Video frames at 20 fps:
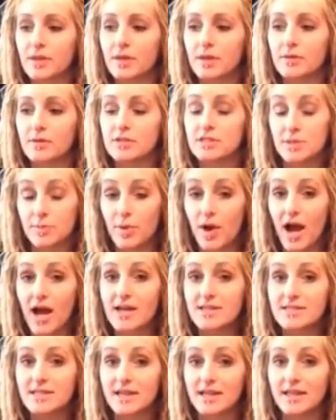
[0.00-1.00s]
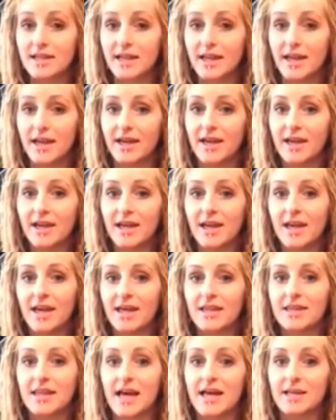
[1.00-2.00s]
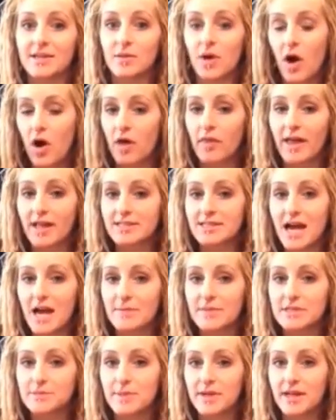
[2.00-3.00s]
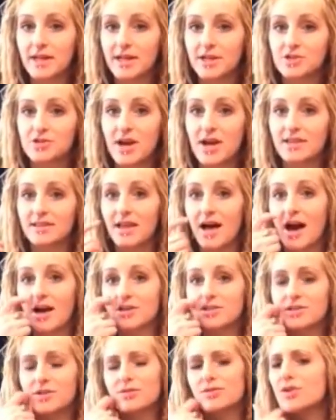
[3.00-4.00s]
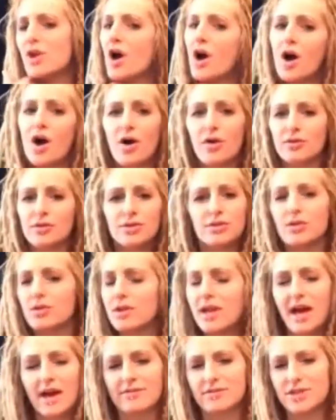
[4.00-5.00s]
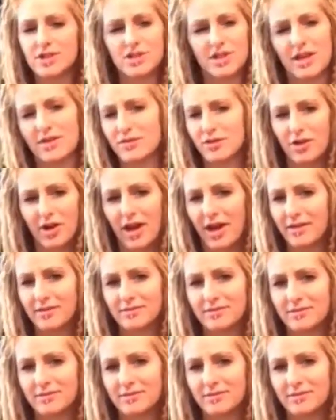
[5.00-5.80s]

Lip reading: surprisingly, that all that time it's been in a dreadlock. So no, you don't have to shave your head.